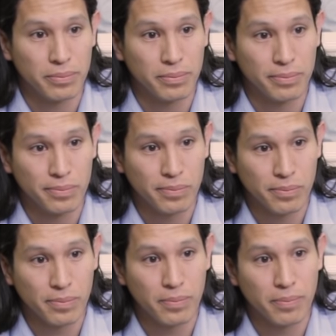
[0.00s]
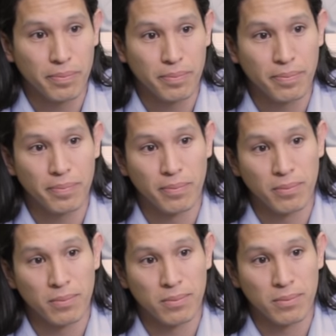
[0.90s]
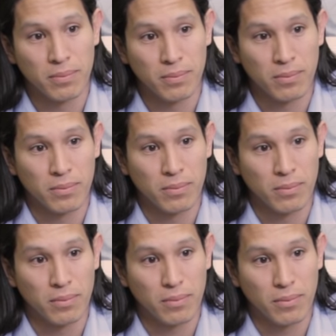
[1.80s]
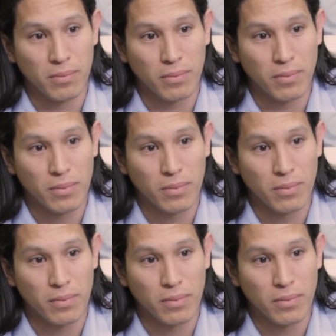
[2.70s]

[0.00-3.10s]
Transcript: The person shown says nothing.